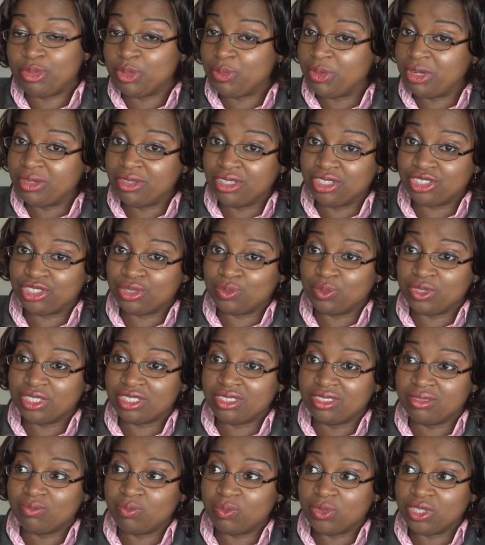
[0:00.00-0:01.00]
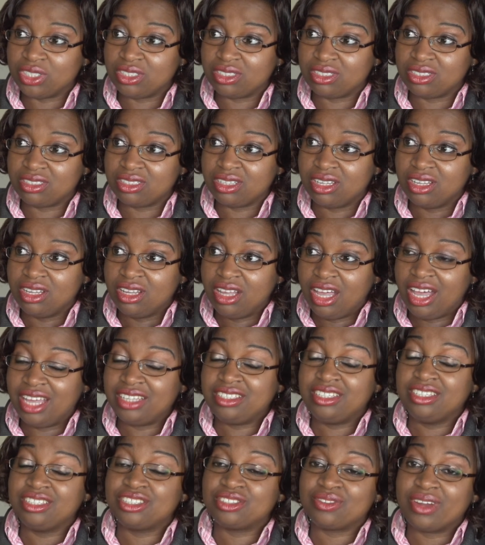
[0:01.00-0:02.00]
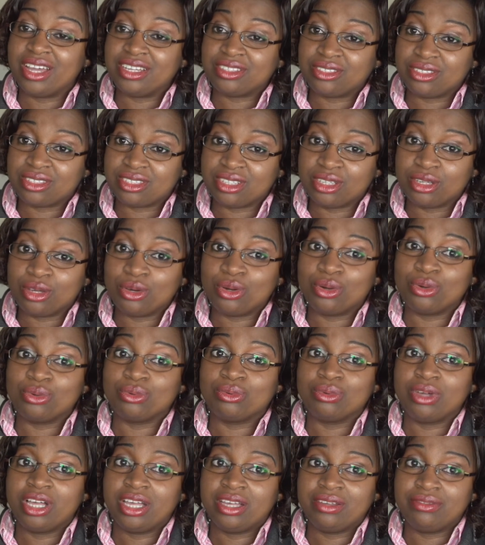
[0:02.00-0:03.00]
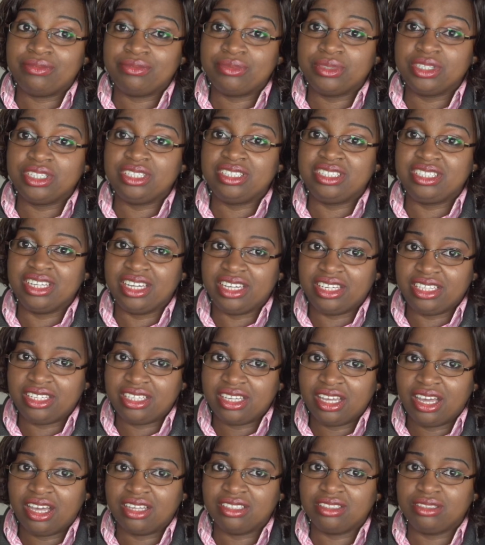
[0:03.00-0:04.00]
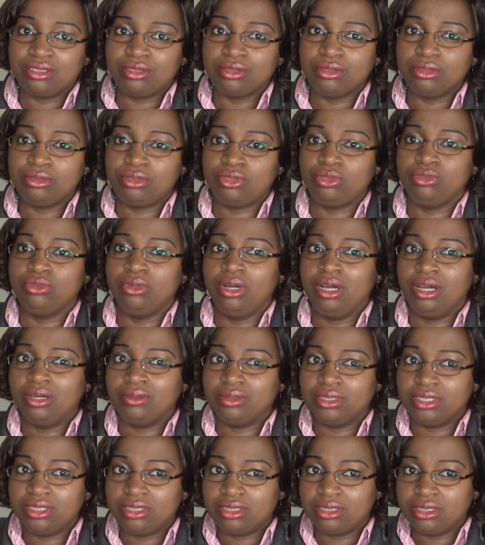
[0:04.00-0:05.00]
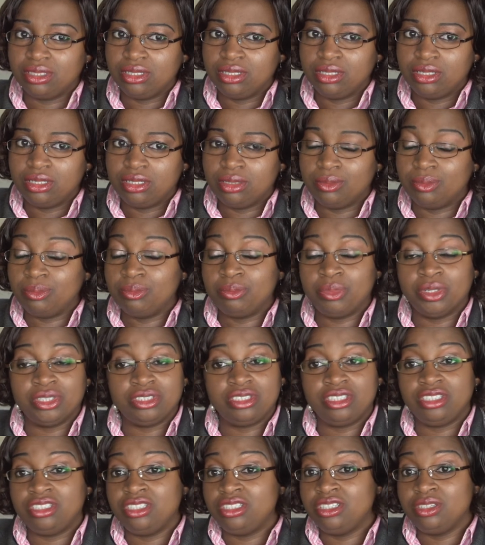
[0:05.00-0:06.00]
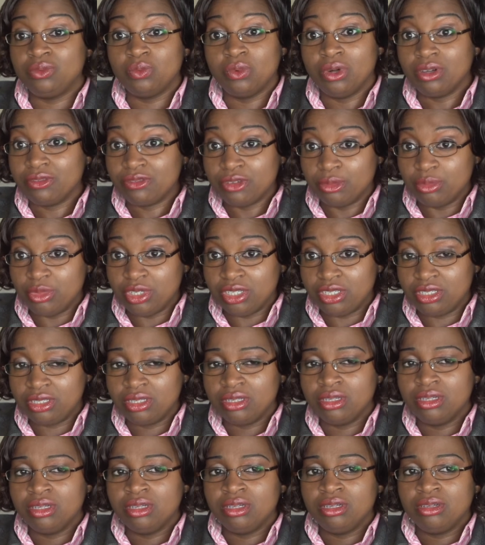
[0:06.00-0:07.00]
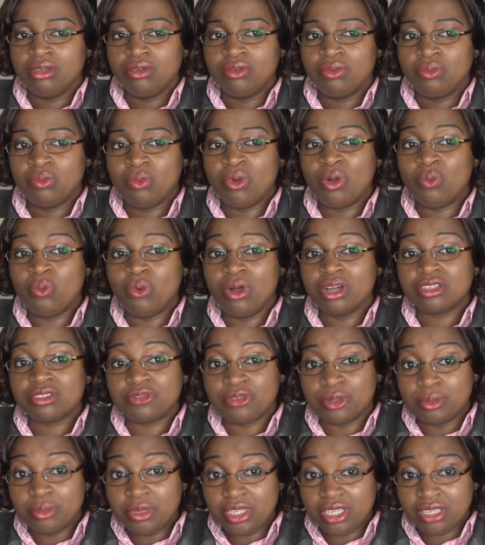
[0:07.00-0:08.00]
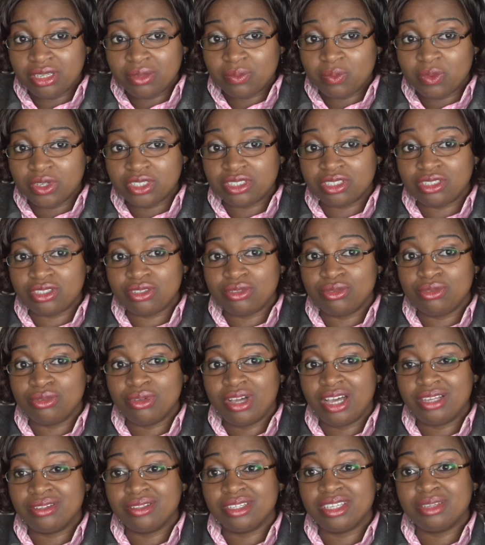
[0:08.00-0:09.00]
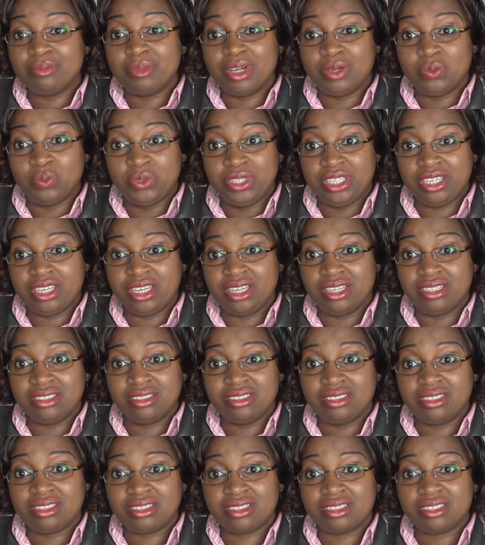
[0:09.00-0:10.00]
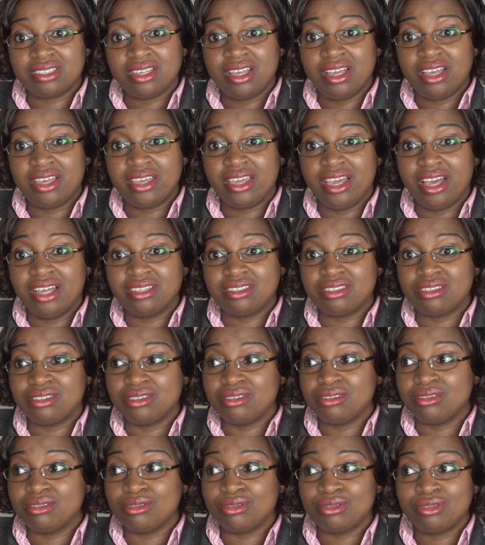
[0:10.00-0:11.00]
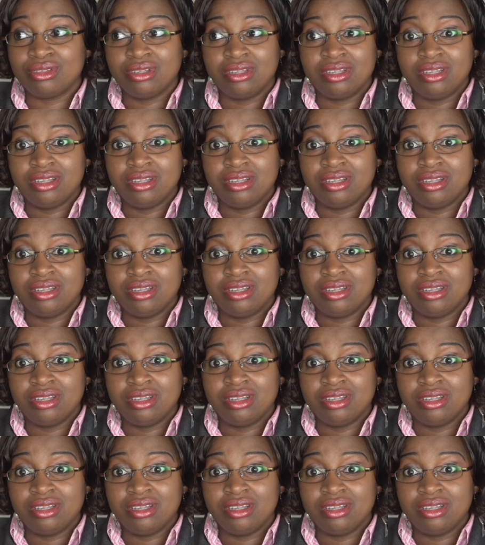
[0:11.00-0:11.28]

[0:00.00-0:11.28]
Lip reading: preparation was I did try to say, oh, every day I do 2 hours, but it didn't work for me. What worked for me was to allocate my weekends. I had to